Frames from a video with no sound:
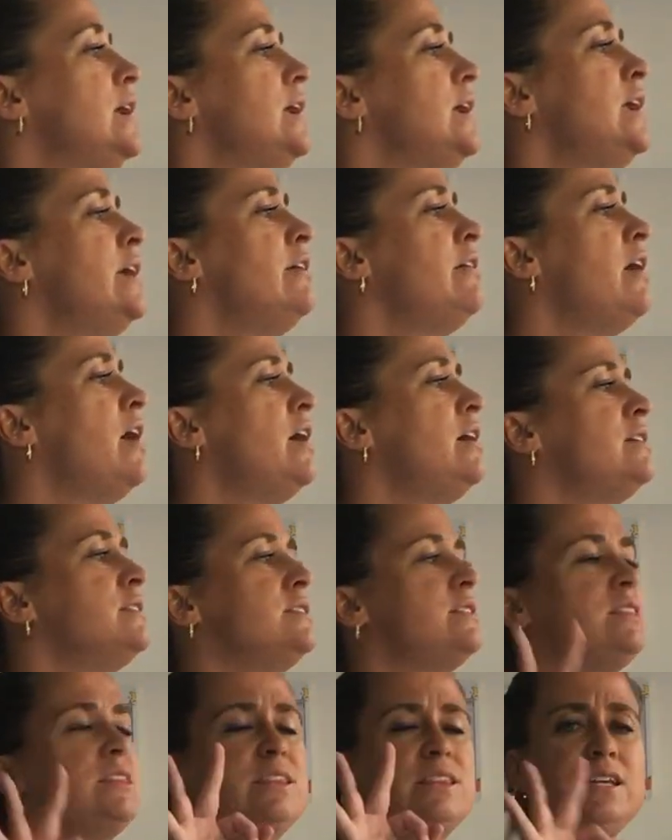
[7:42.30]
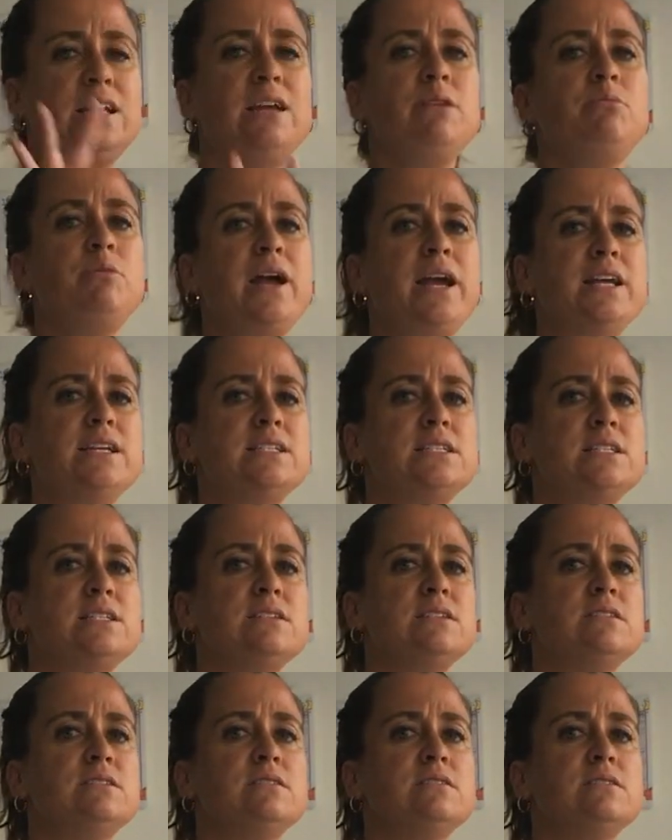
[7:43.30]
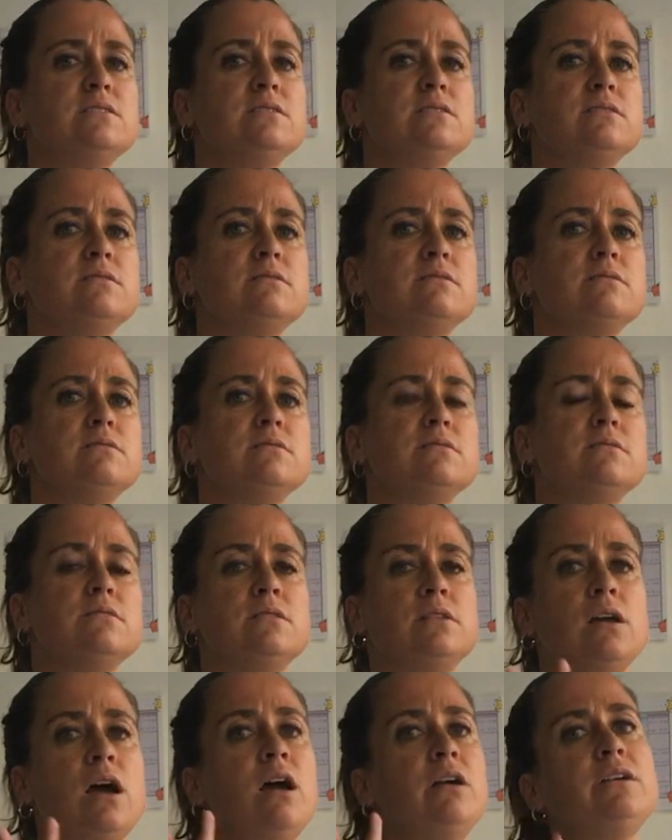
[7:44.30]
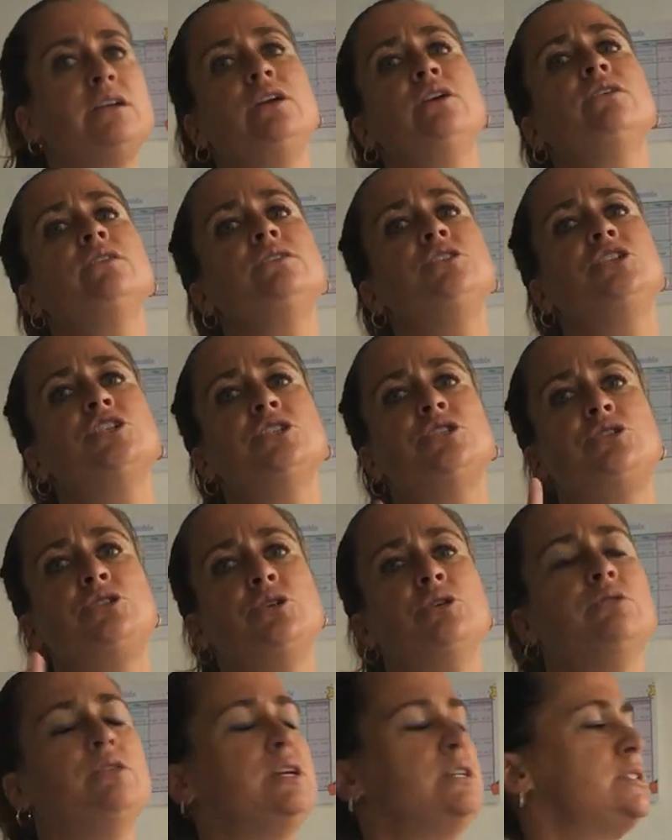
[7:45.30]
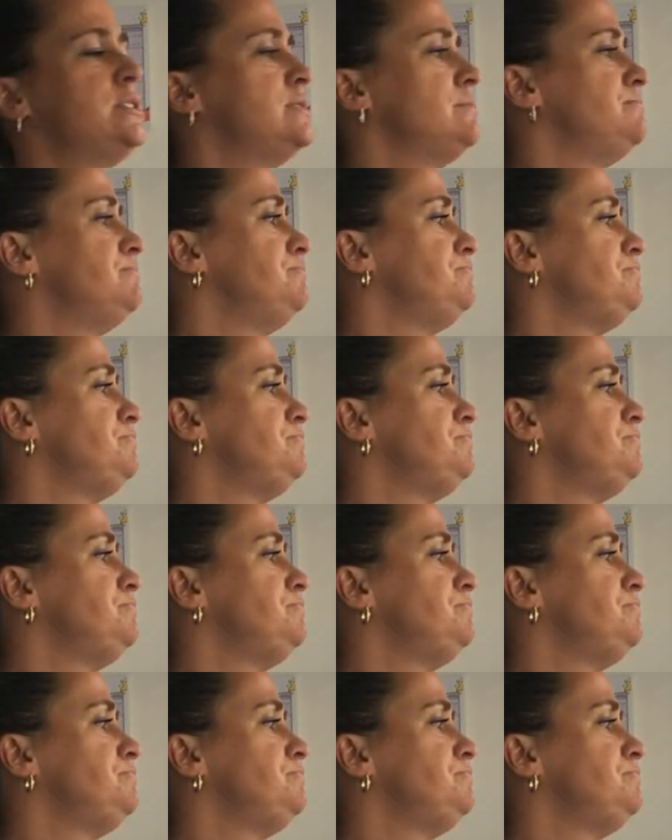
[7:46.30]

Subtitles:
Here are 3 ways archaeologists do this.